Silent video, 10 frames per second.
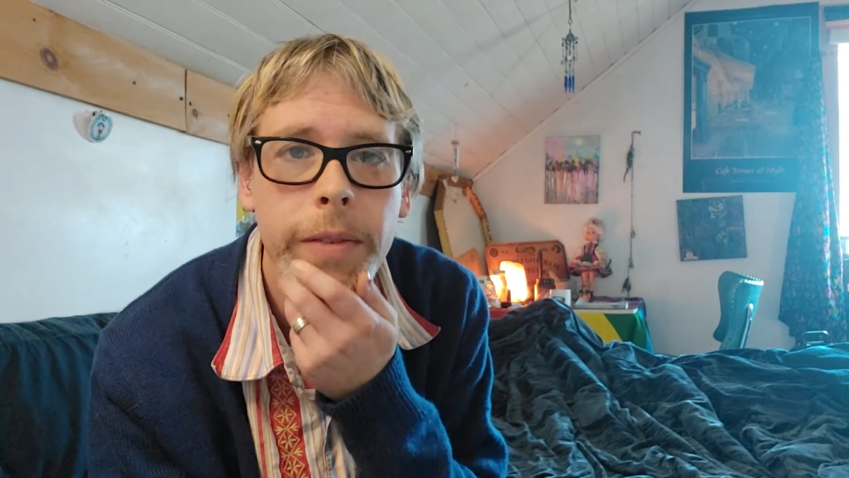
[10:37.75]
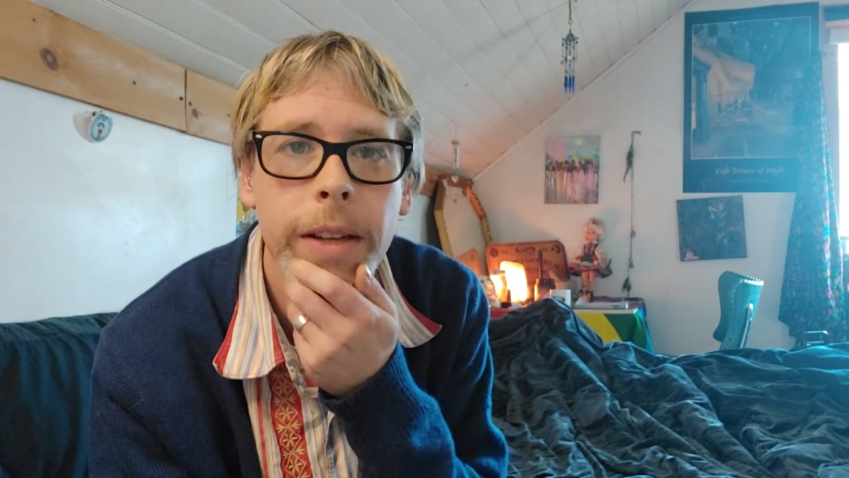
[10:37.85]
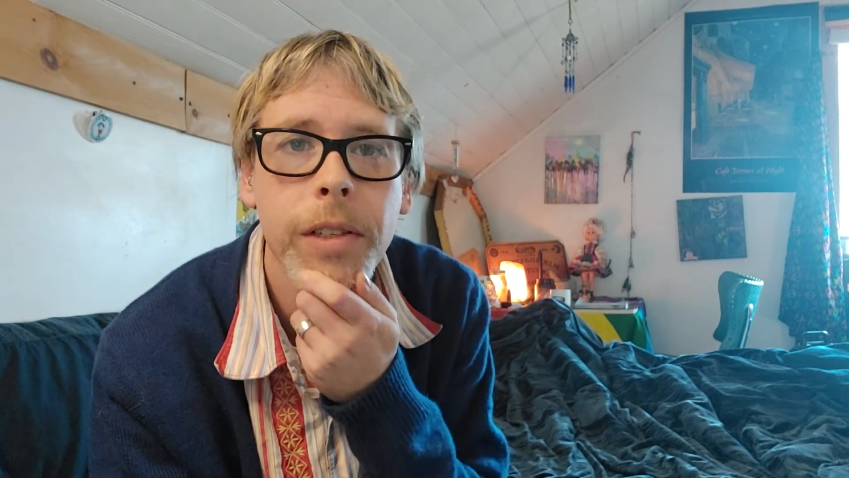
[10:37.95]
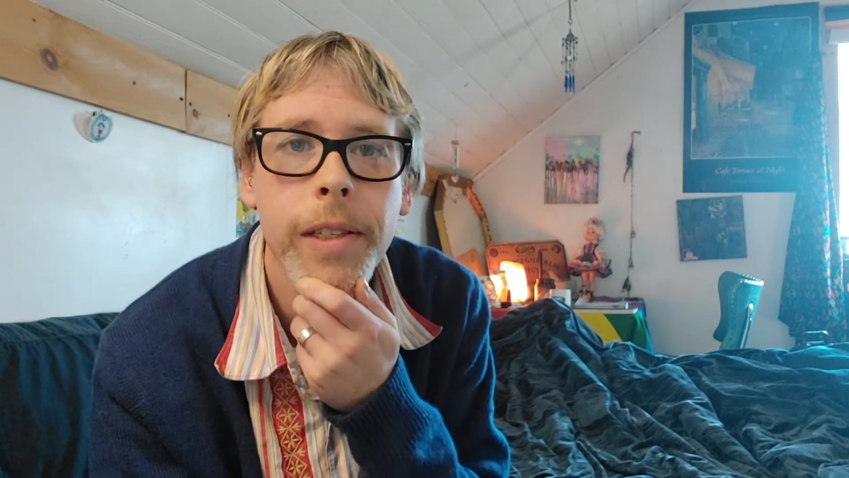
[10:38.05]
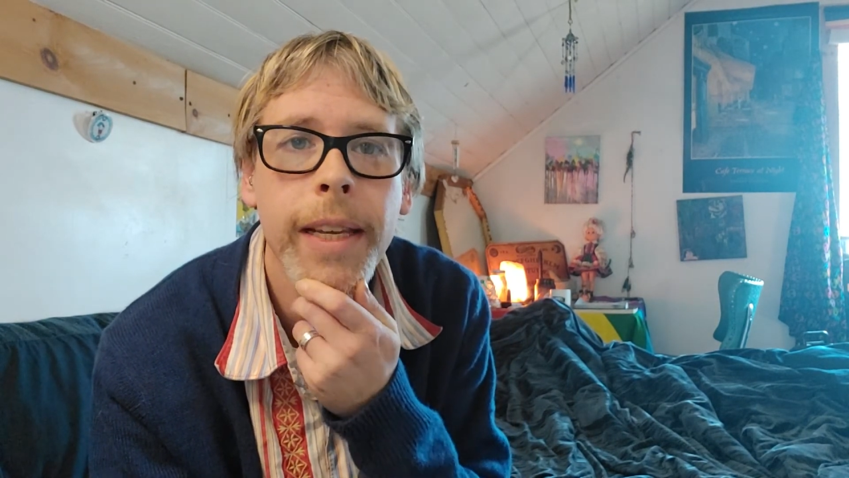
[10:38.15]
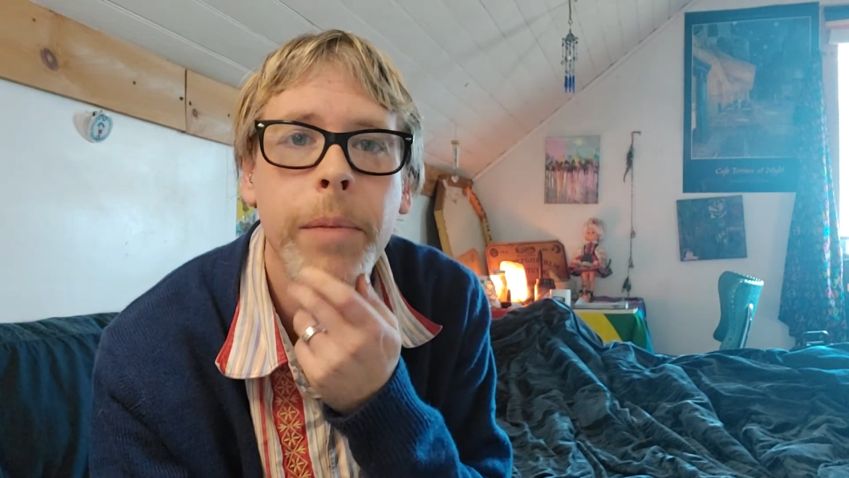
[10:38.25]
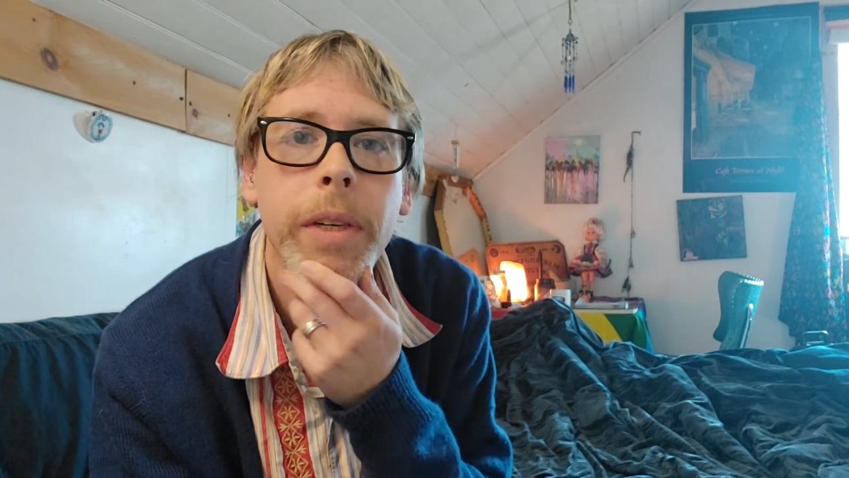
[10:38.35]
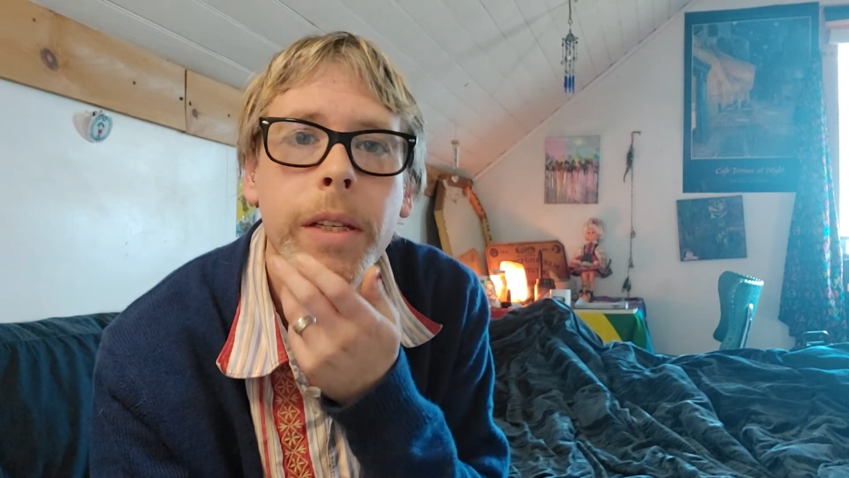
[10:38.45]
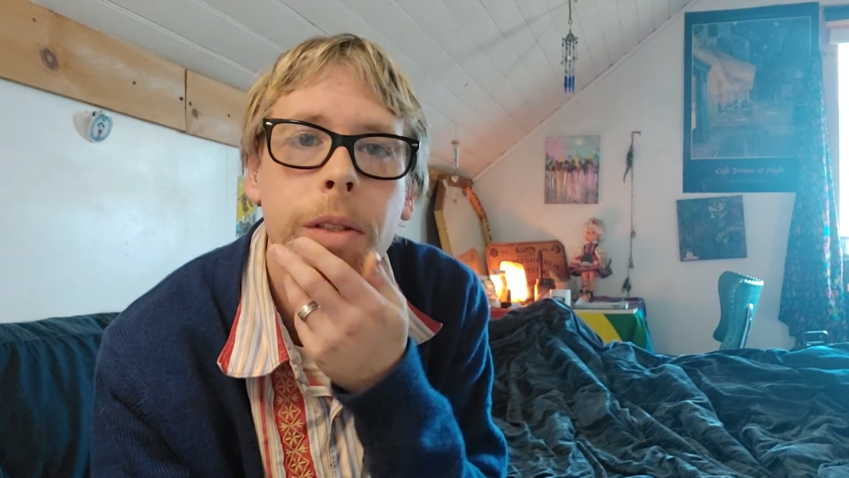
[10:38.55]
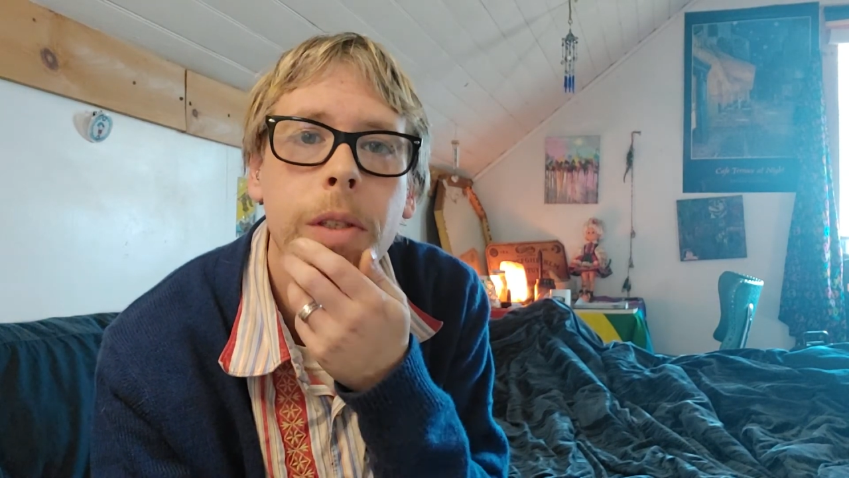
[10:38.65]

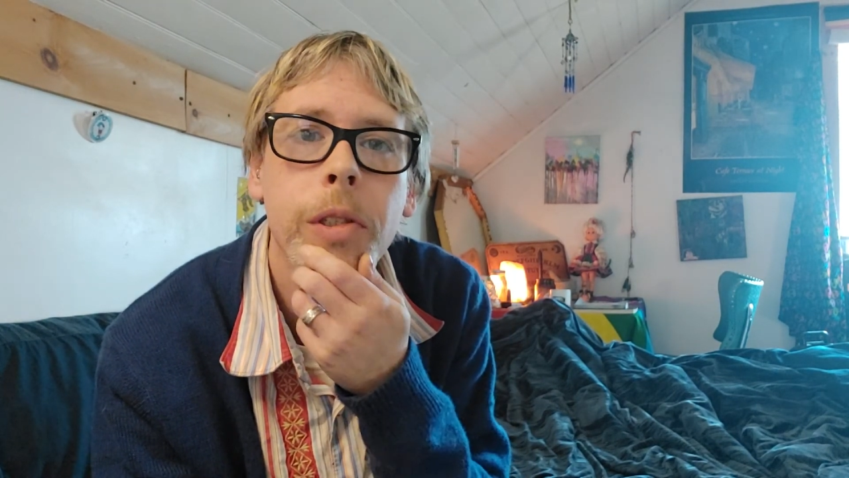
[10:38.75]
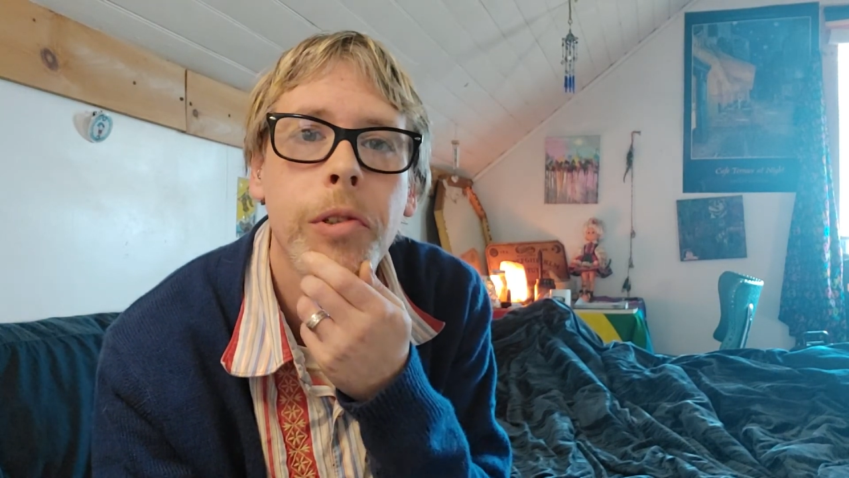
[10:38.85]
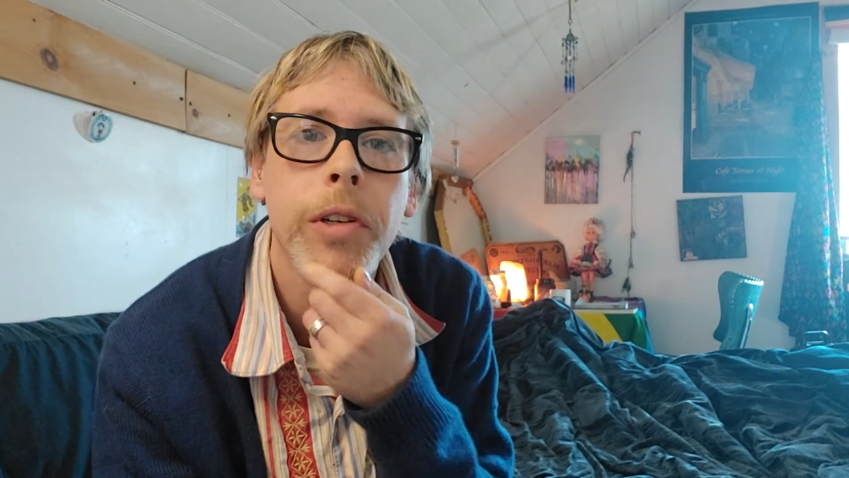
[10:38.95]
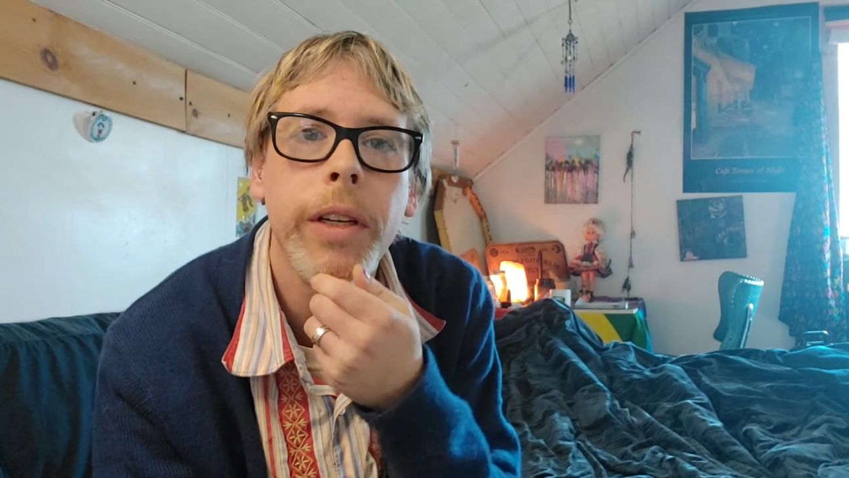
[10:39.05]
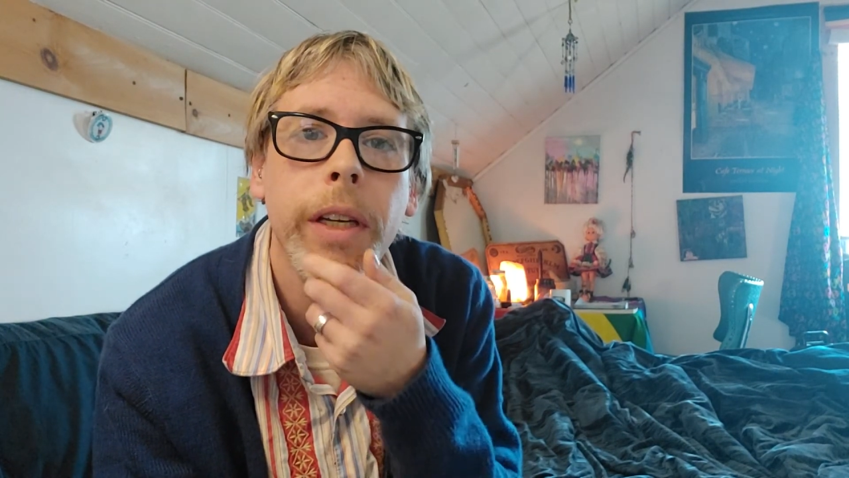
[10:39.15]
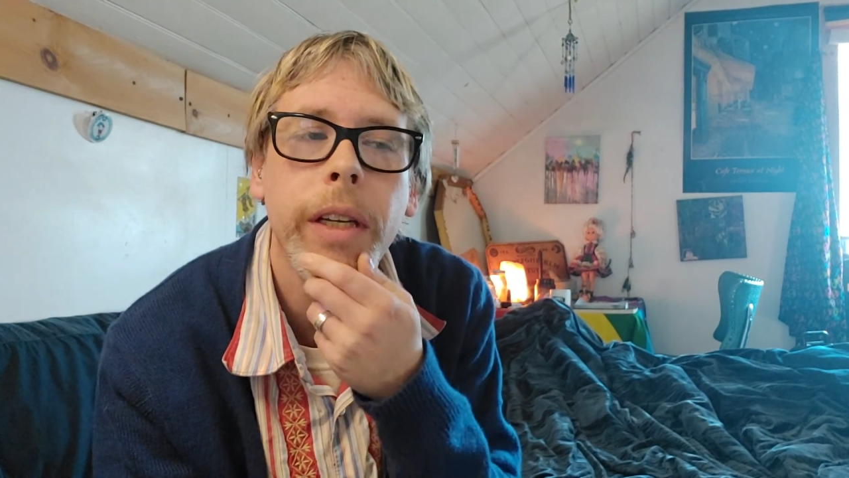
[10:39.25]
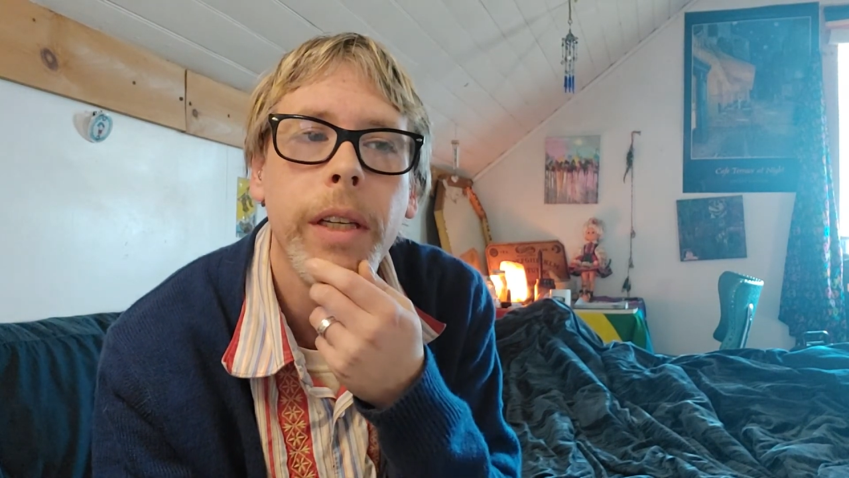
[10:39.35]
entertainment industry,